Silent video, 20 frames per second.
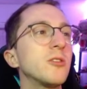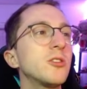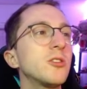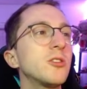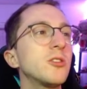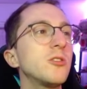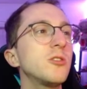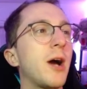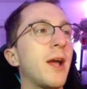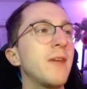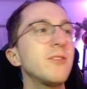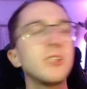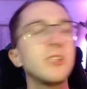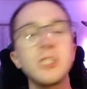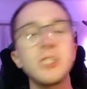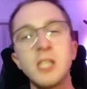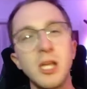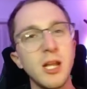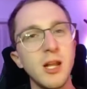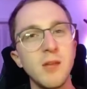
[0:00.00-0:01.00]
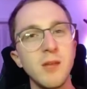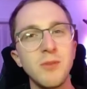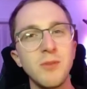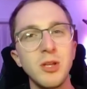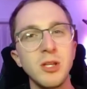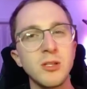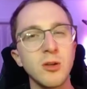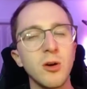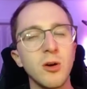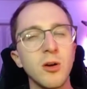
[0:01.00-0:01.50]
haven't seen anybody
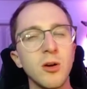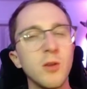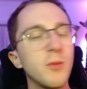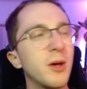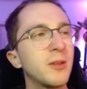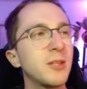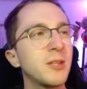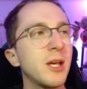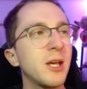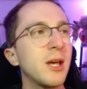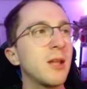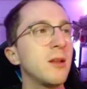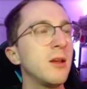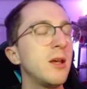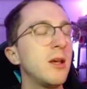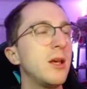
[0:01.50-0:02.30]
talk about that.